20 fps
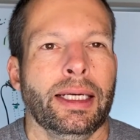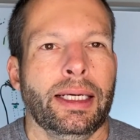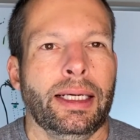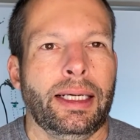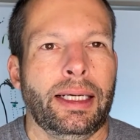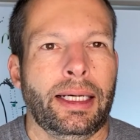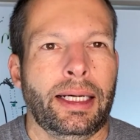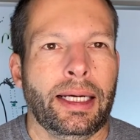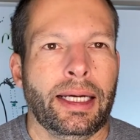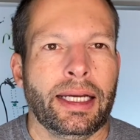
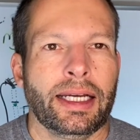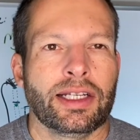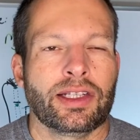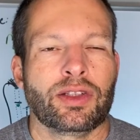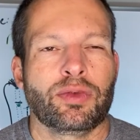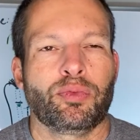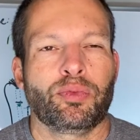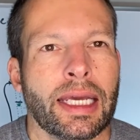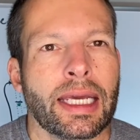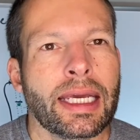
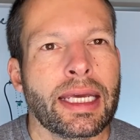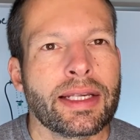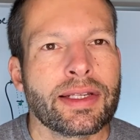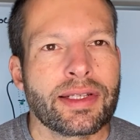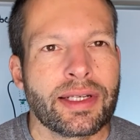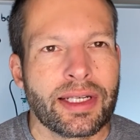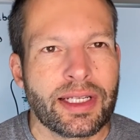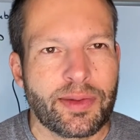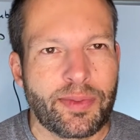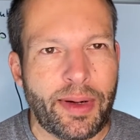as
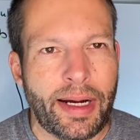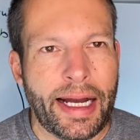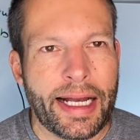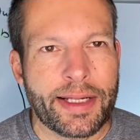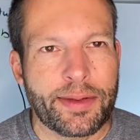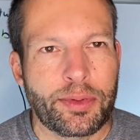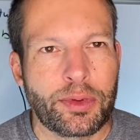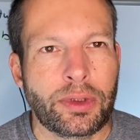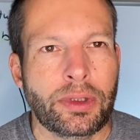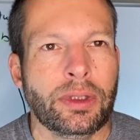easy as
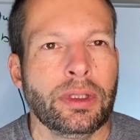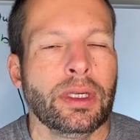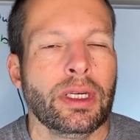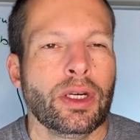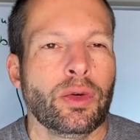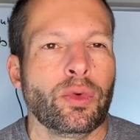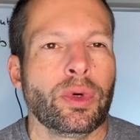possible.